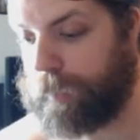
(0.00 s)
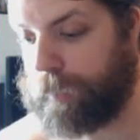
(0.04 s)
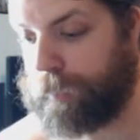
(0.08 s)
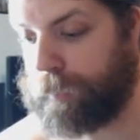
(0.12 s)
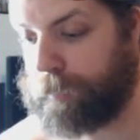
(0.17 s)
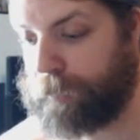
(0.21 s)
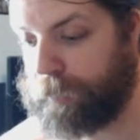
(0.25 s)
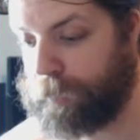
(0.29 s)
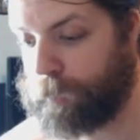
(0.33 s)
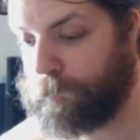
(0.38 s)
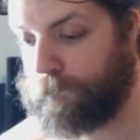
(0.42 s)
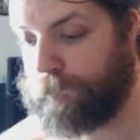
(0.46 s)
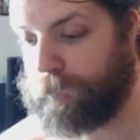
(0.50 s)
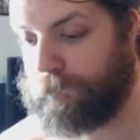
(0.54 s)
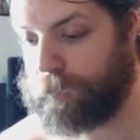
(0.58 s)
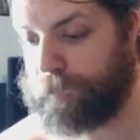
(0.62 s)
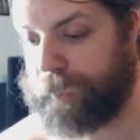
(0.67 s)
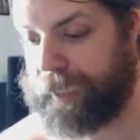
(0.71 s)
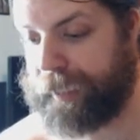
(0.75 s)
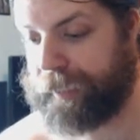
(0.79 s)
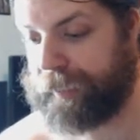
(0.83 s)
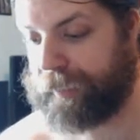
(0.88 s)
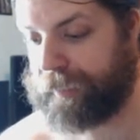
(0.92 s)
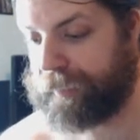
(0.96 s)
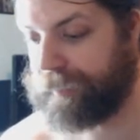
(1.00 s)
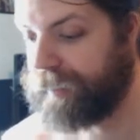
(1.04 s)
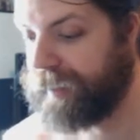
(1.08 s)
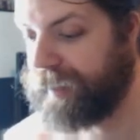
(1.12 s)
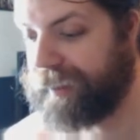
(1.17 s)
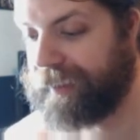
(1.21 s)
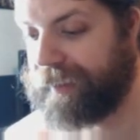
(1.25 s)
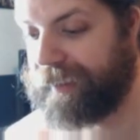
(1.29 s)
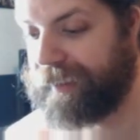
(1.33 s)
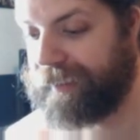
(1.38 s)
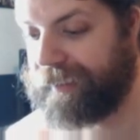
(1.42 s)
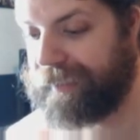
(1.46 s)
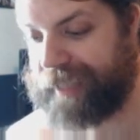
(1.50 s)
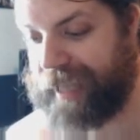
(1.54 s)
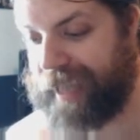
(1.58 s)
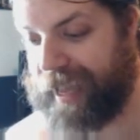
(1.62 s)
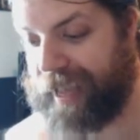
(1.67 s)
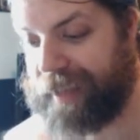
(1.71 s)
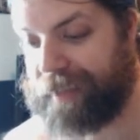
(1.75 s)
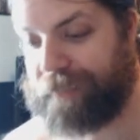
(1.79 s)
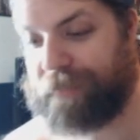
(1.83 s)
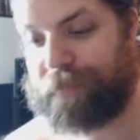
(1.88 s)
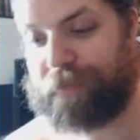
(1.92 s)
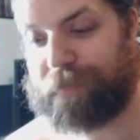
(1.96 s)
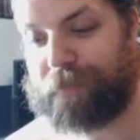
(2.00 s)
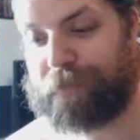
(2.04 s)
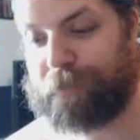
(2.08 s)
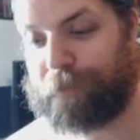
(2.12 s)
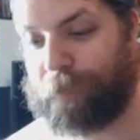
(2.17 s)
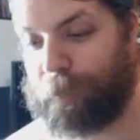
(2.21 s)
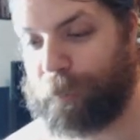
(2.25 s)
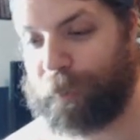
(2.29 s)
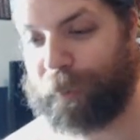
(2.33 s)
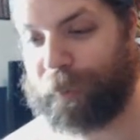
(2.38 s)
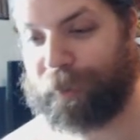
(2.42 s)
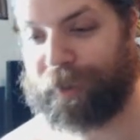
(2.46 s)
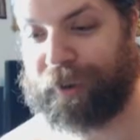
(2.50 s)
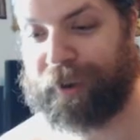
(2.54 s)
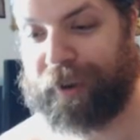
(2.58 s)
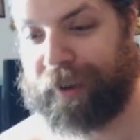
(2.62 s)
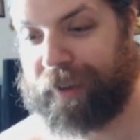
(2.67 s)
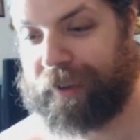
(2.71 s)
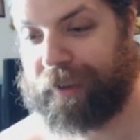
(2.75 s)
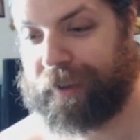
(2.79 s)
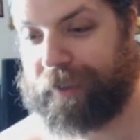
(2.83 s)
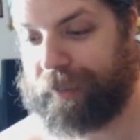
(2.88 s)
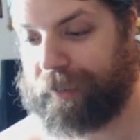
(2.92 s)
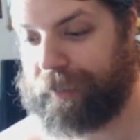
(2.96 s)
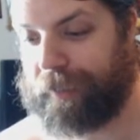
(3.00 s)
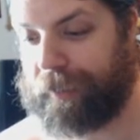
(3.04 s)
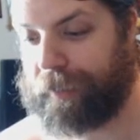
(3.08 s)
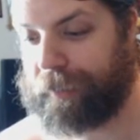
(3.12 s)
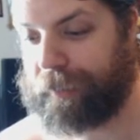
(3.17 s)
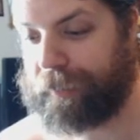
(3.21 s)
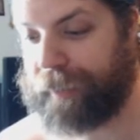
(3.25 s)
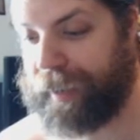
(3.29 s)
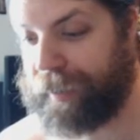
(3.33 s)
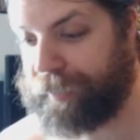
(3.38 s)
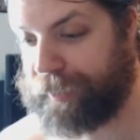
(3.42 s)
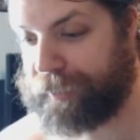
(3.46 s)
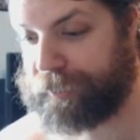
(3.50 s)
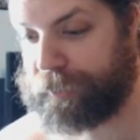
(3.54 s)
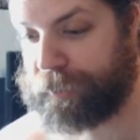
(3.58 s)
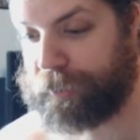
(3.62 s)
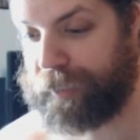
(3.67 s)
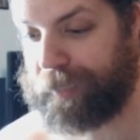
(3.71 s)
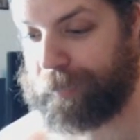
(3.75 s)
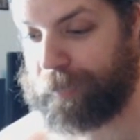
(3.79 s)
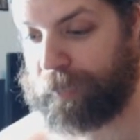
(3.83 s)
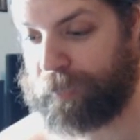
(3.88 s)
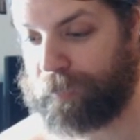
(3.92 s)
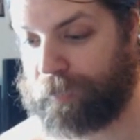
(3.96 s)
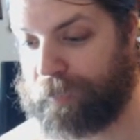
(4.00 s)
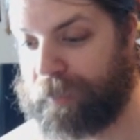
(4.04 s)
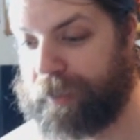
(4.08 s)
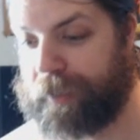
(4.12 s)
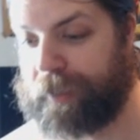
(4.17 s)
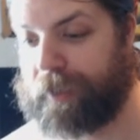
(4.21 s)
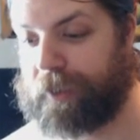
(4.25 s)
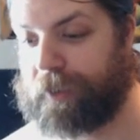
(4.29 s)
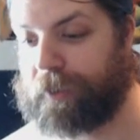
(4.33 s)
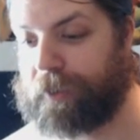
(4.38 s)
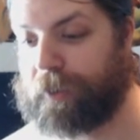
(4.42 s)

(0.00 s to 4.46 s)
Lumbering World Wagon, 10/4, now has trample.